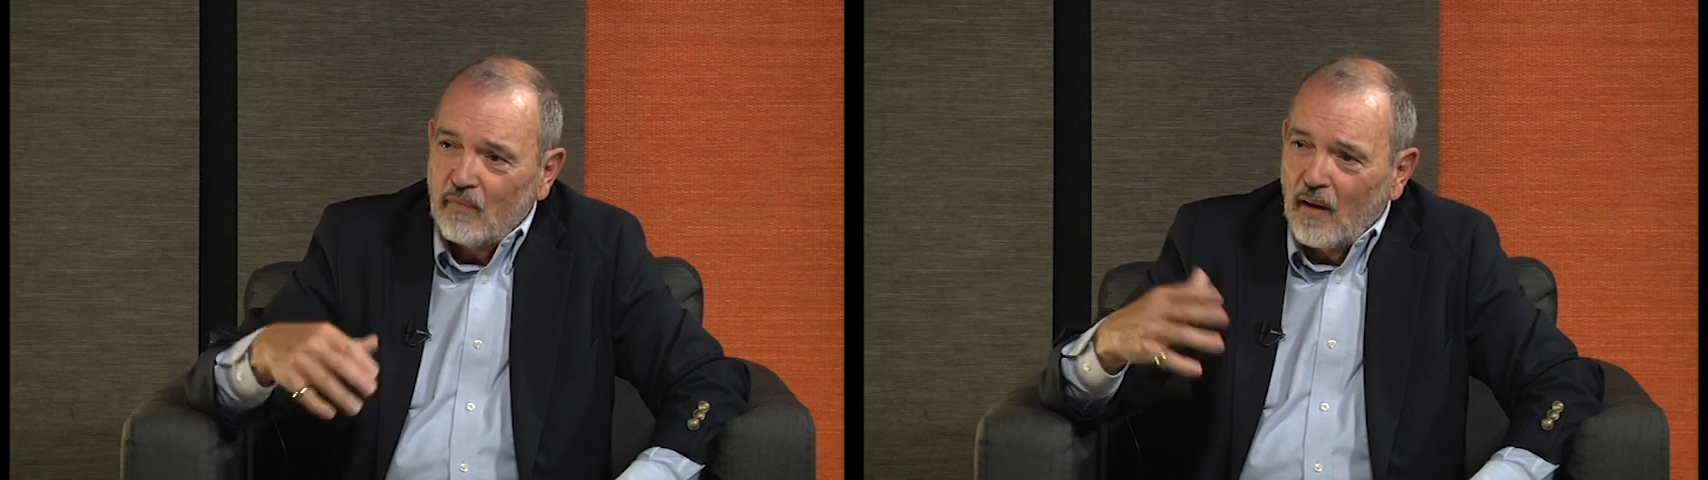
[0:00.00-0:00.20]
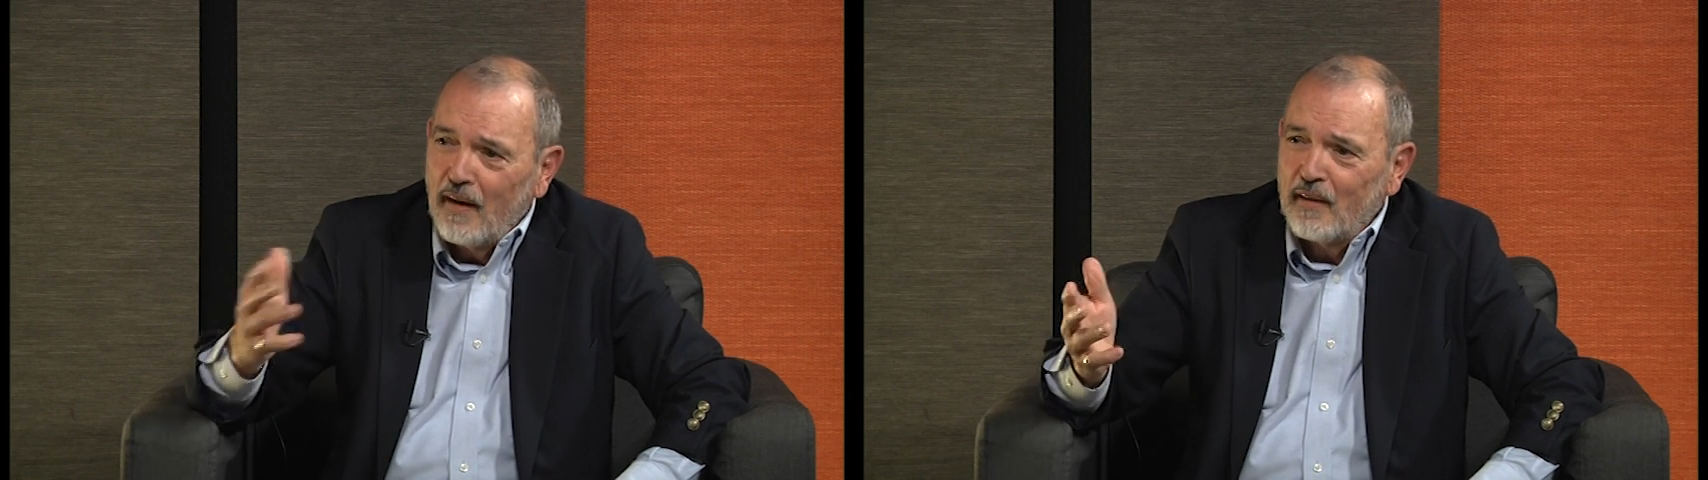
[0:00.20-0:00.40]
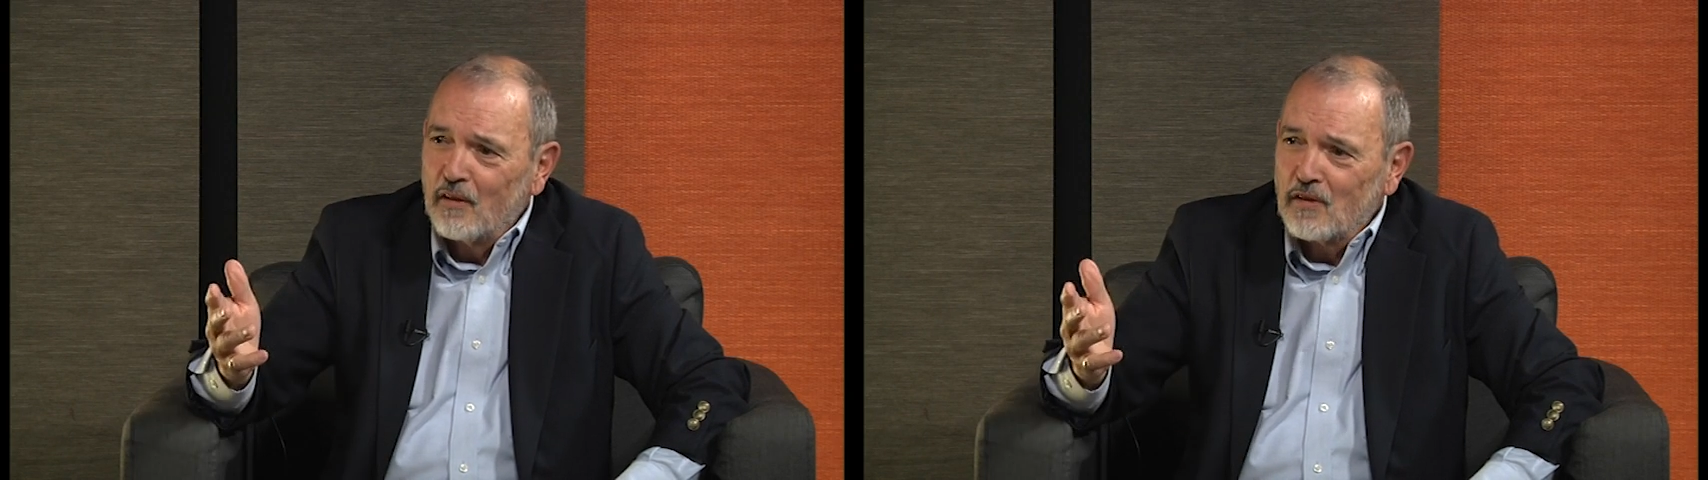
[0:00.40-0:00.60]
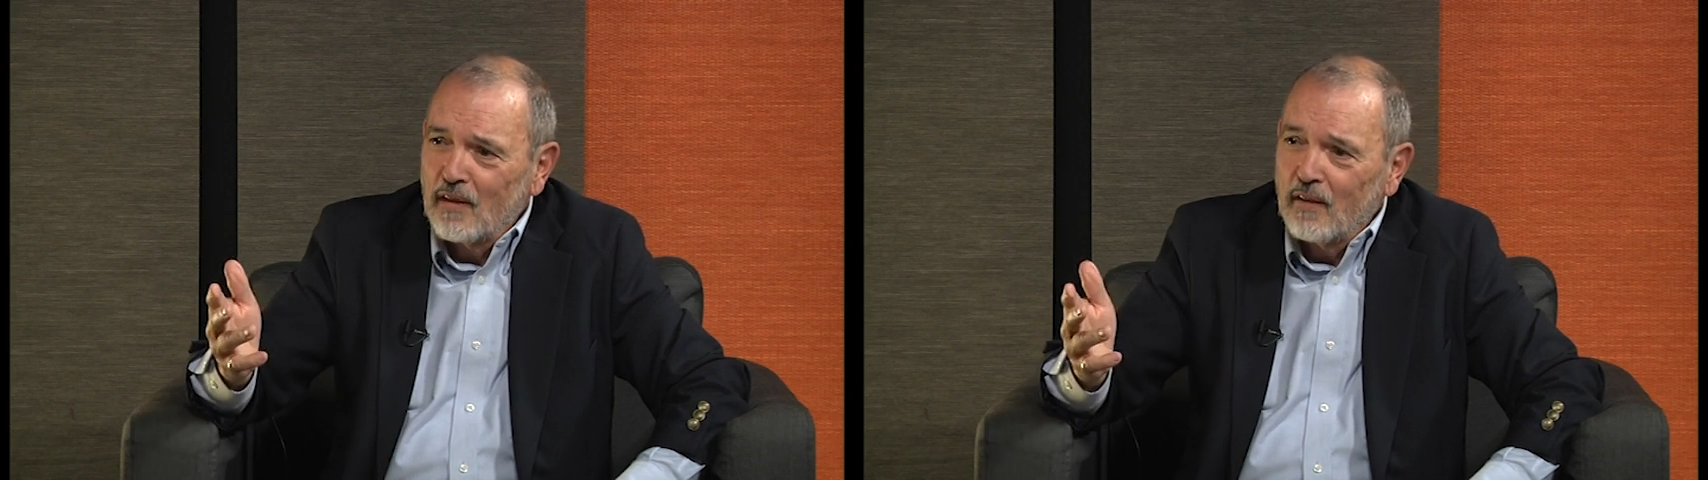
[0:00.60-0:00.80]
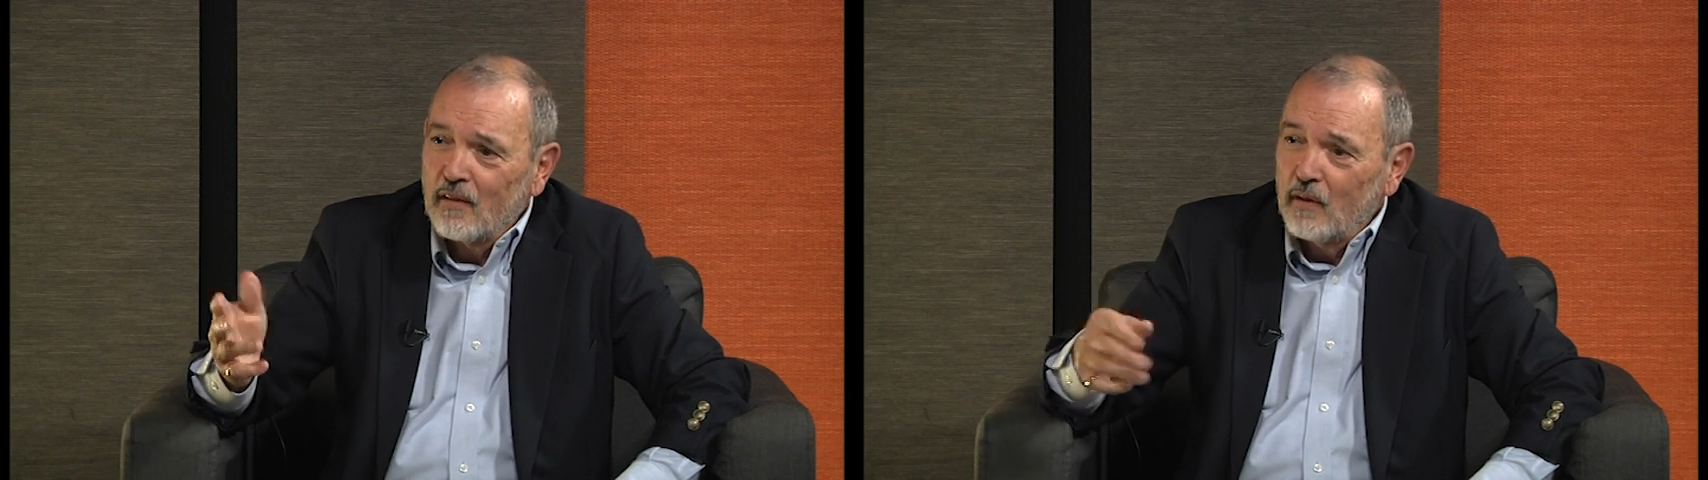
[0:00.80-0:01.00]
9 years
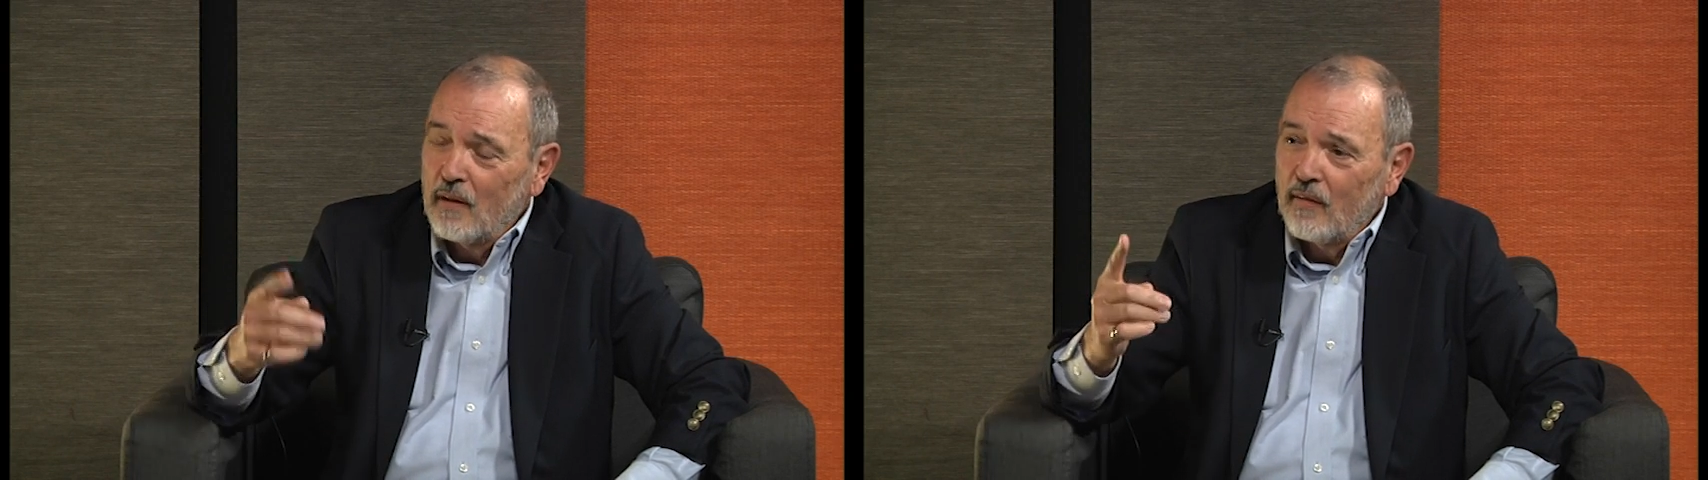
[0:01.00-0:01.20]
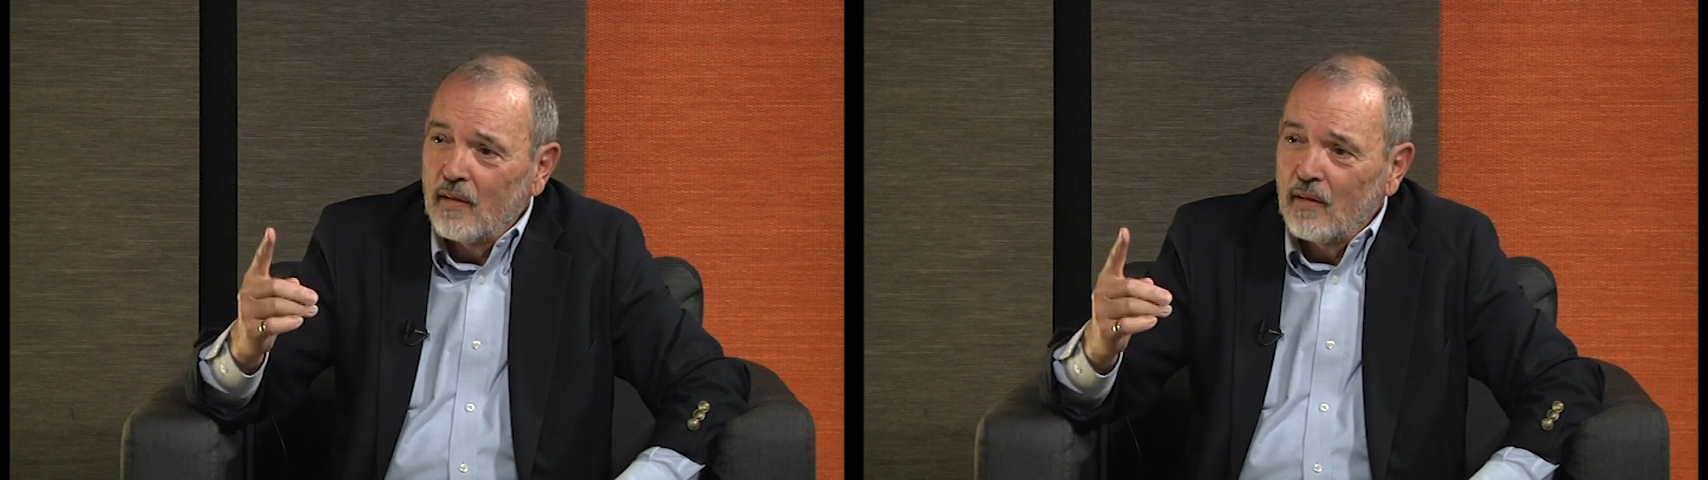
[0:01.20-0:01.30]
later you'd have